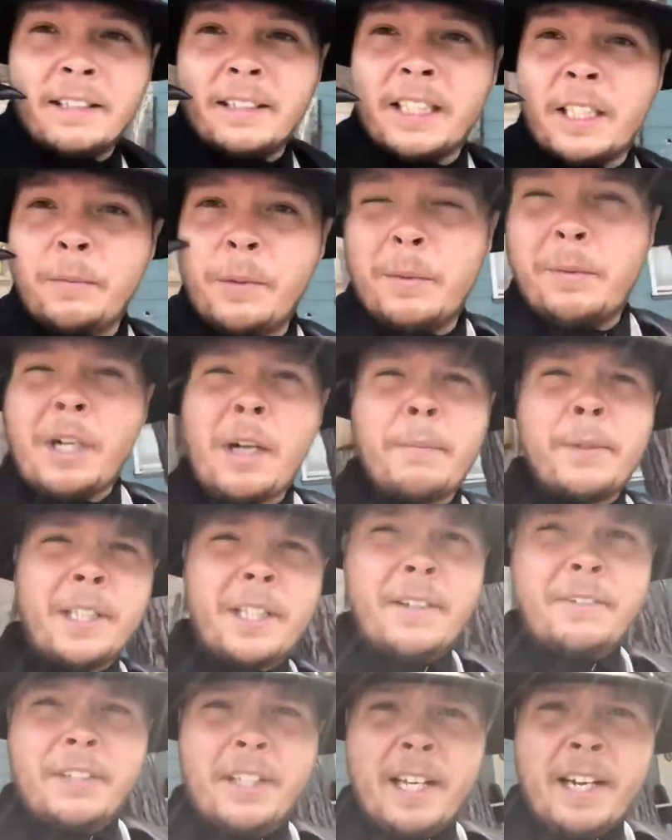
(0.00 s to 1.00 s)
is someone probably
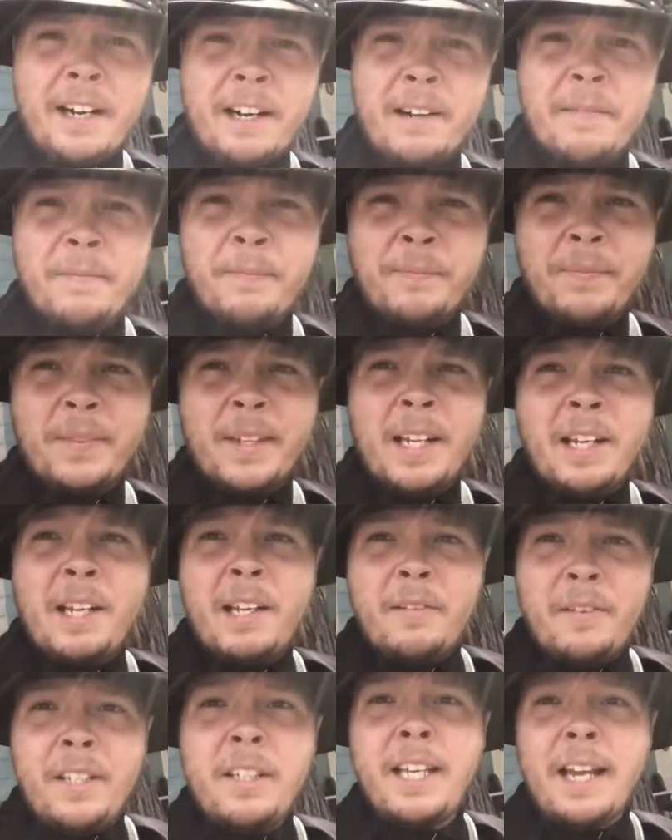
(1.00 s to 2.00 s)
lives there.
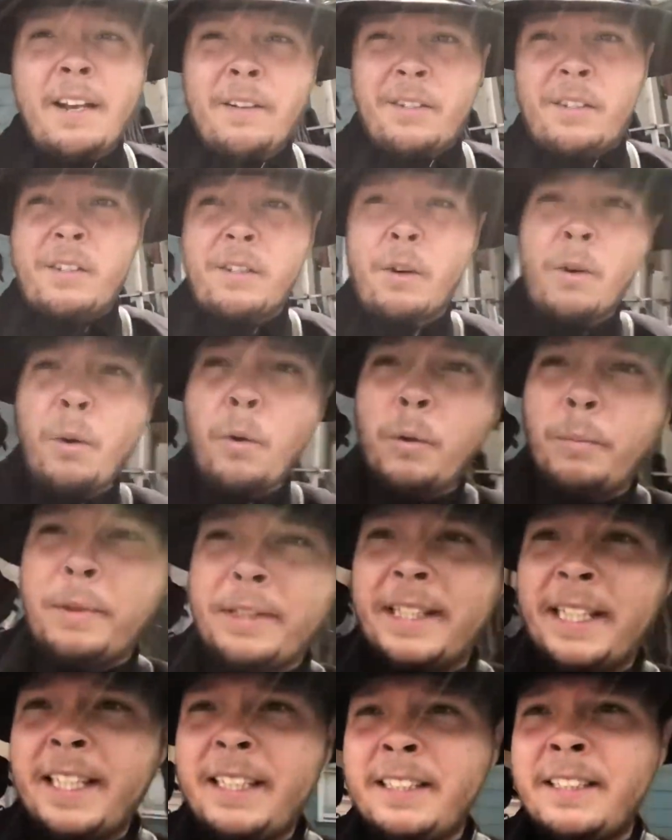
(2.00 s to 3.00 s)
These houses are old,
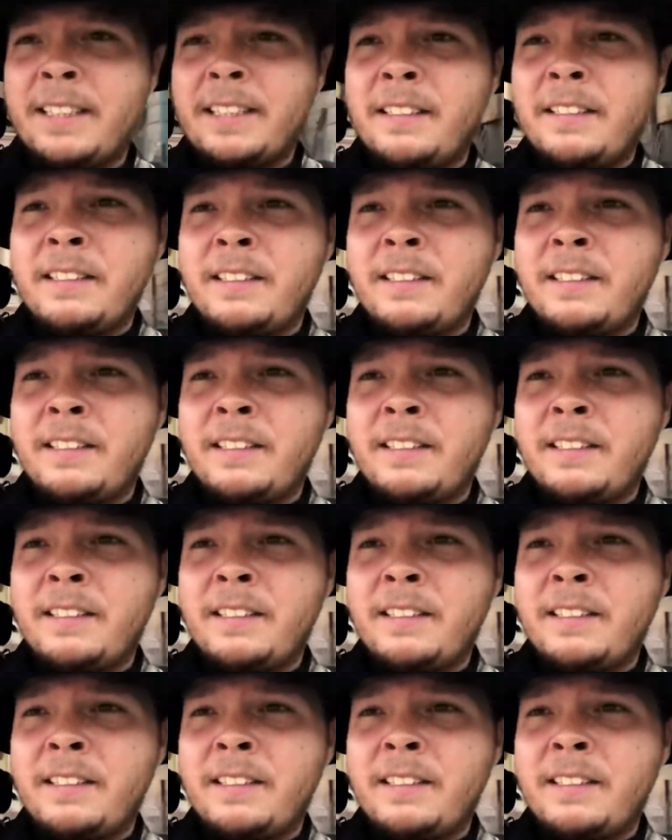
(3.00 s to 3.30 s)
but this?